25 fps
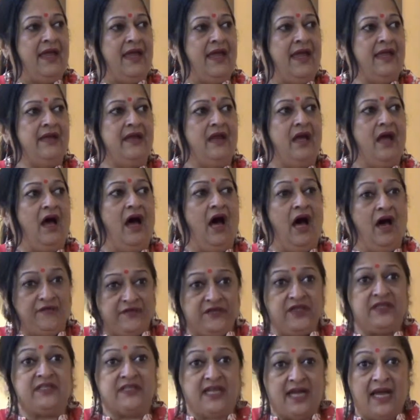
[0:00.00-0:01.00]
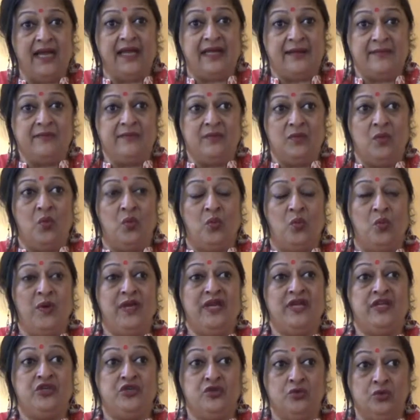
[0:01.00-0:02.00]
And half the time
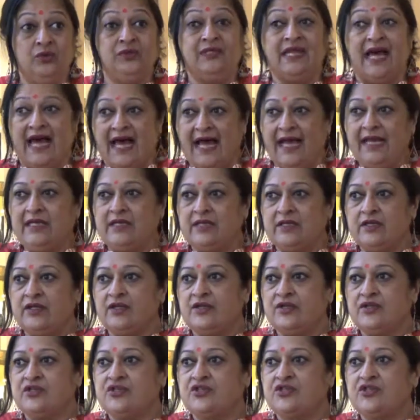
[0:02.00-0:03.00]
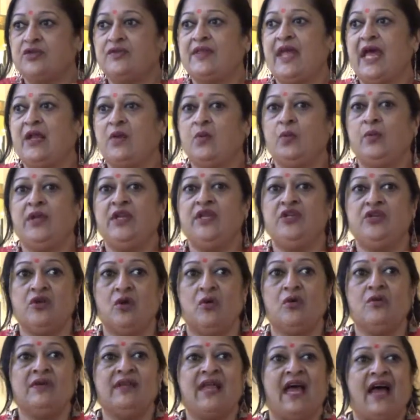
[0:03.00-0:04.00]
we do that so that we
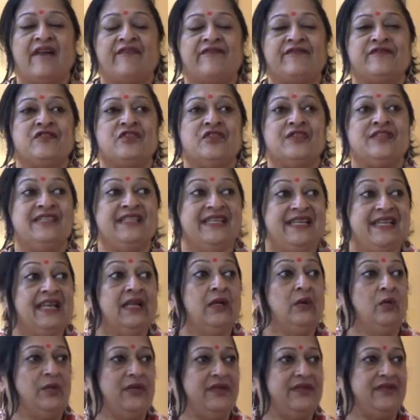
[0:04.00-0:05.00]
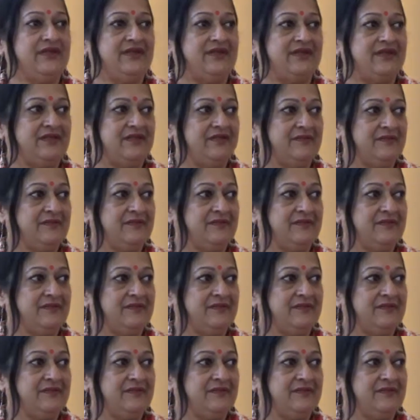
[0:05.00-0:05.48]
don't have to deal with it.